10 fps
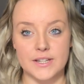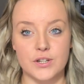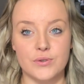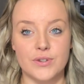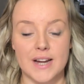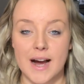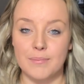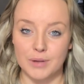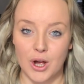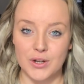to
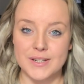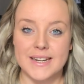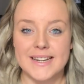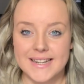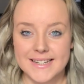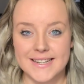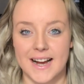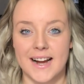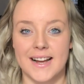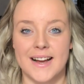dark blonde. It is
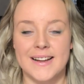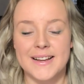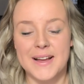darker.